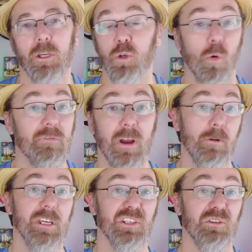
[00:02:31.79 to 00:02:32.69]
your
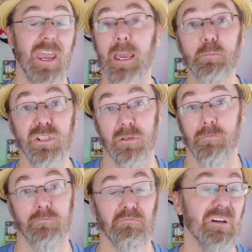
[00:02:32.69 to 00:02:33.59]
various amps
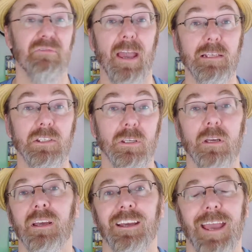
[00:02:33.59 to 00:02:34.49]
and effects
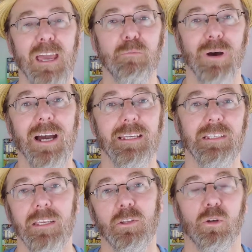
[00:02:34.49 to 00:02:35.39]
and
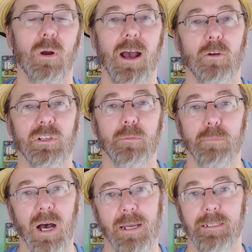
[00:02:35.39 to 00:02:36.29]
bodies in the crowd
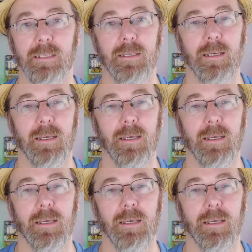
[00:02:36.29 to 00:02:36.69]
combined.